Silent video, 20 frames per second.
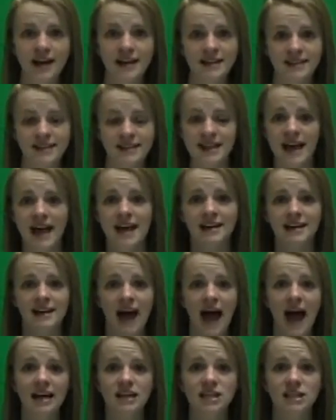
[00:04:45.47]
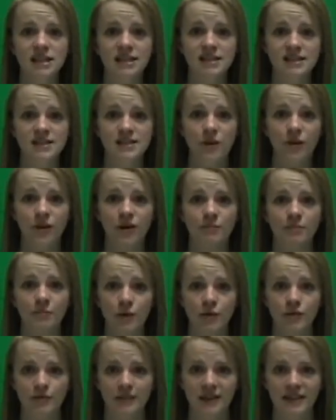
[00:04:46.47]
decided actions or
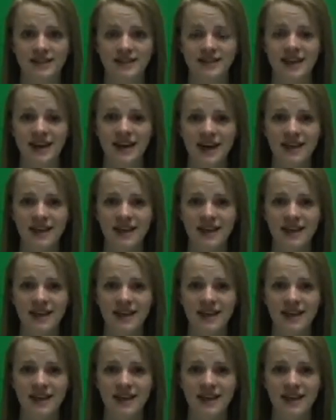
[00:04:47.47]
movements